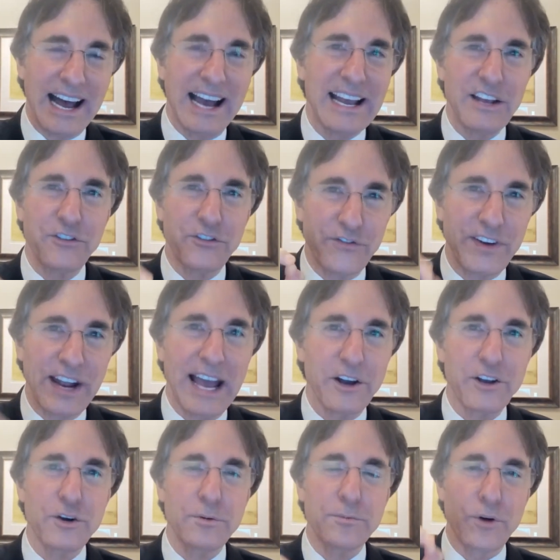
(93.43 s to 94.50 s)
highest
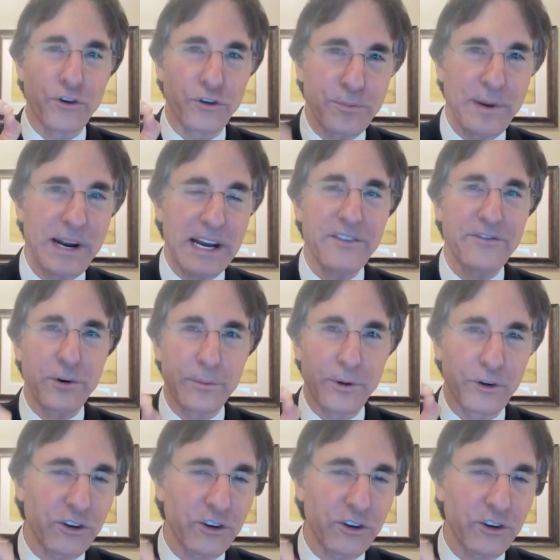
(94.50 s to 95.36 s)
value, most meaningful,